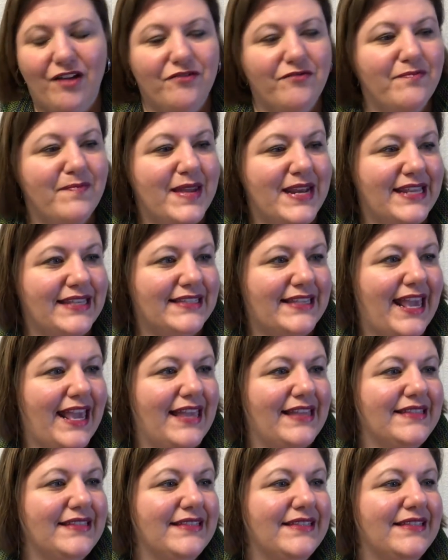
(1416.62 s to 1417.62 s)
mini
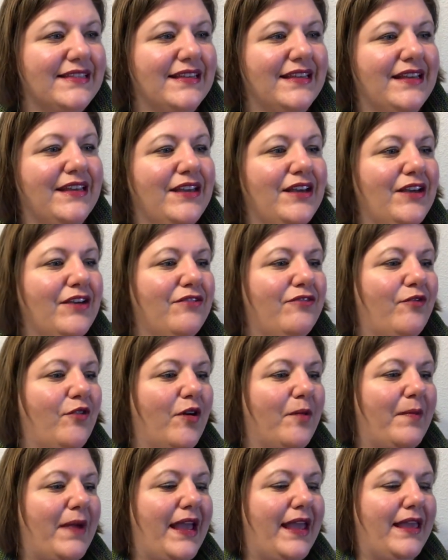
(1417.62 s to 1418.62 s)
skeins for
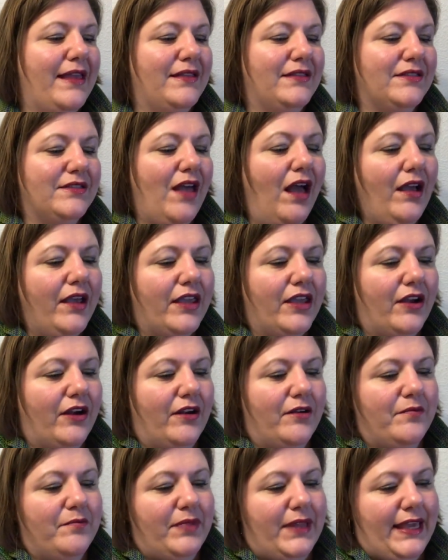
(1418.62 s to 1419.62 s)
my sock
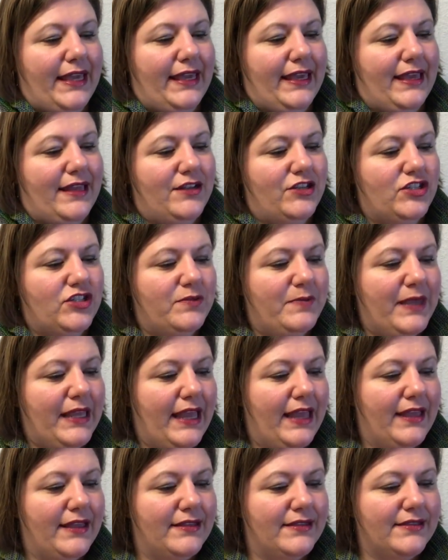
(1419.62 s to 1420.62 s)
yarn blanket, just
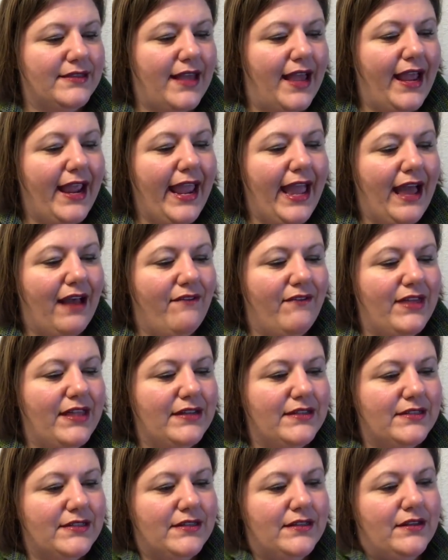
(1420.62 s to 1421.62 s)
because I
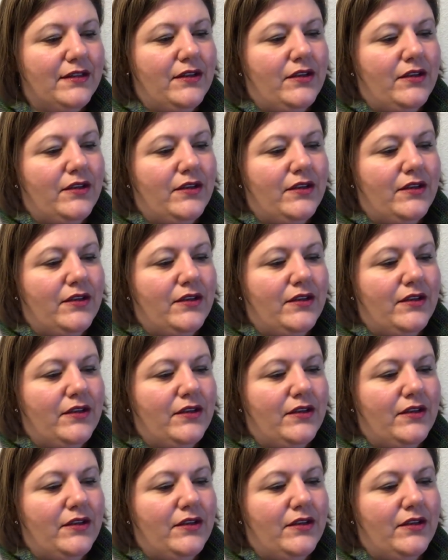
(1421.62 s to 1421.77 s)
haven't